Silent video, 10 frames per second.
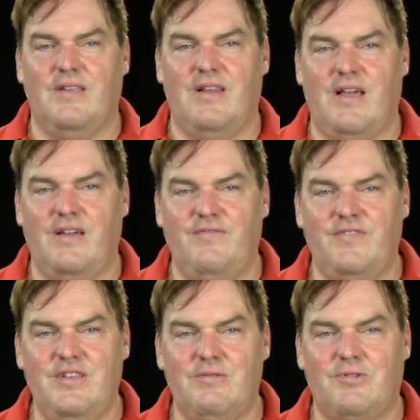live
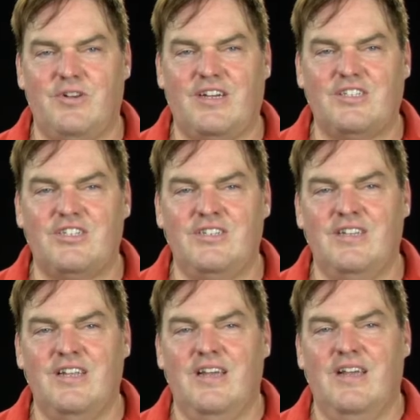video
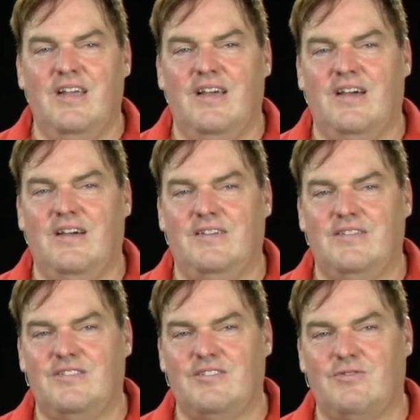production,
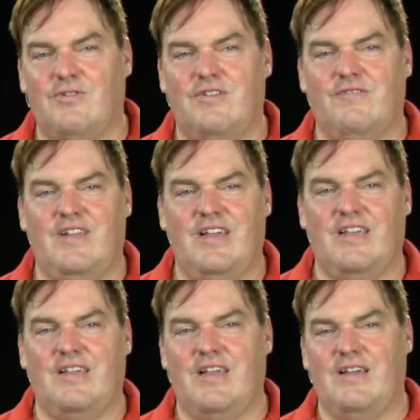sort of
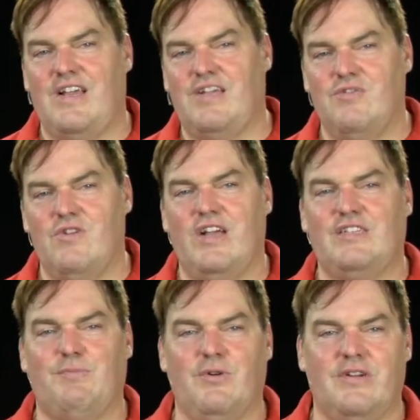like interview
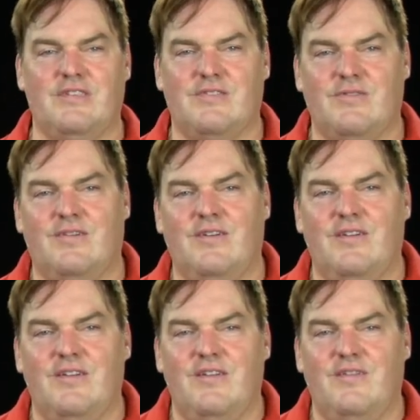experts,
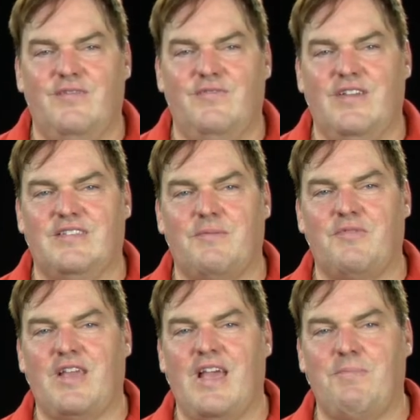or if there's
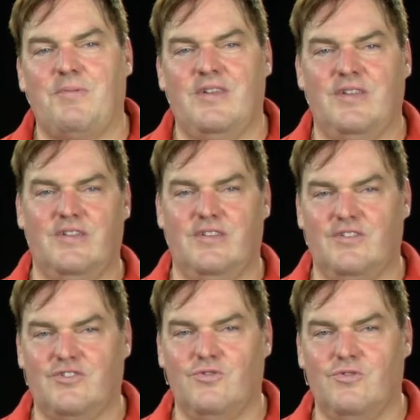something happening in
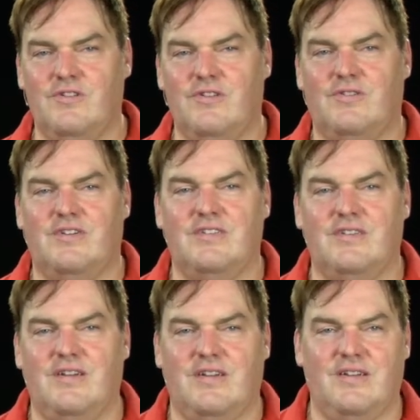your school or
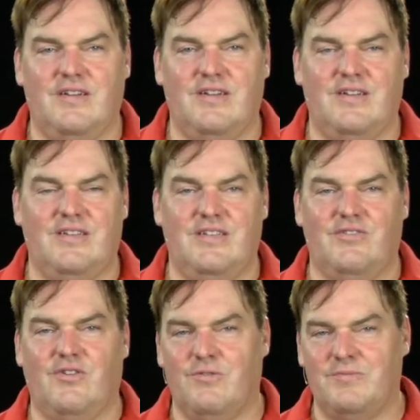in
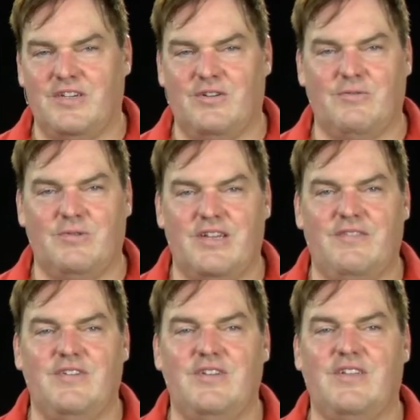your hometown or
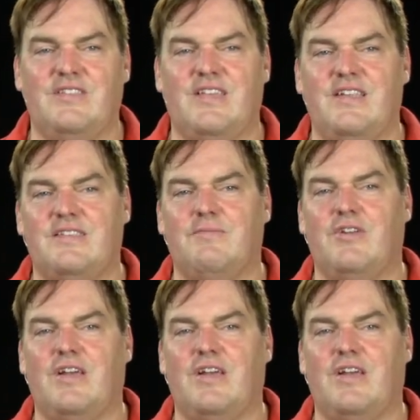whatever, you can send someone